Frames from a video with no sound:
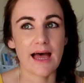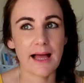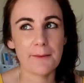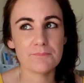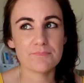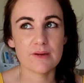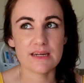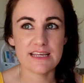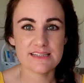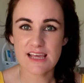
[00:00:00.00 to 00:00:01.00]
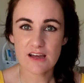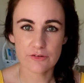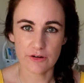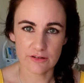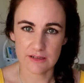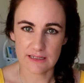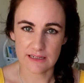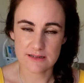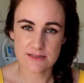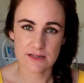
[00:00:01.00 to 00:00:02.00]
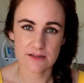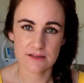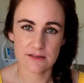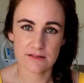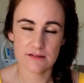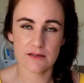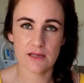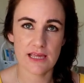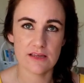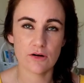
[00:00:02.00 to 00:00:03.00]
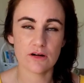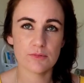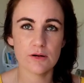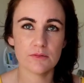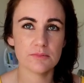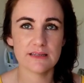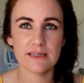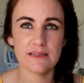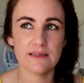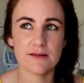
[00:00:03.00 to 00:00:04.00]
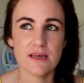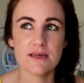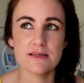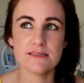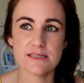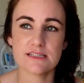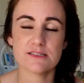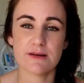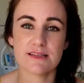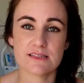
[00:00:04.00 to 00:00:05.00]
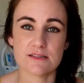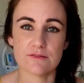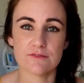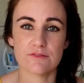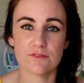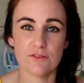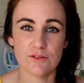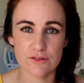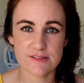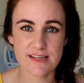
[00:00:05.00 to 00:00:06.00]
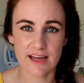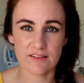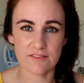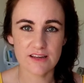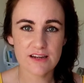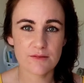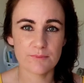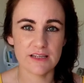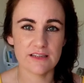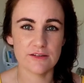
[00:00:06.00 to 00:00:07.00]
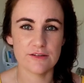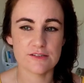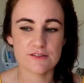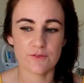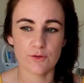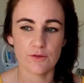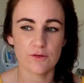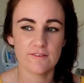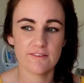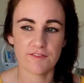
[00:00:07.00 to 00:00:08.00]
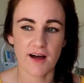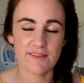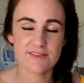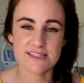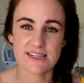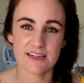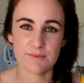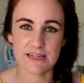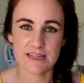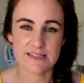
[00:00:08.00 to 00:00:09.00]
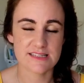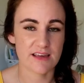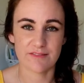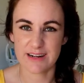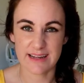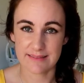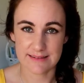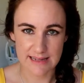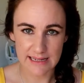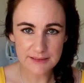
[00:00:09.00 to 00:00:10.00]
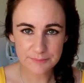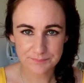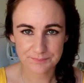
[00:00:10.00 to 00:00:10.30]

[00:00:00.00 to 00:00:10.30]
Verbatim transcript: But he's outgrown it now, so he got probably 6 months of use out of it, being used for 5 to 10 minutes every other day.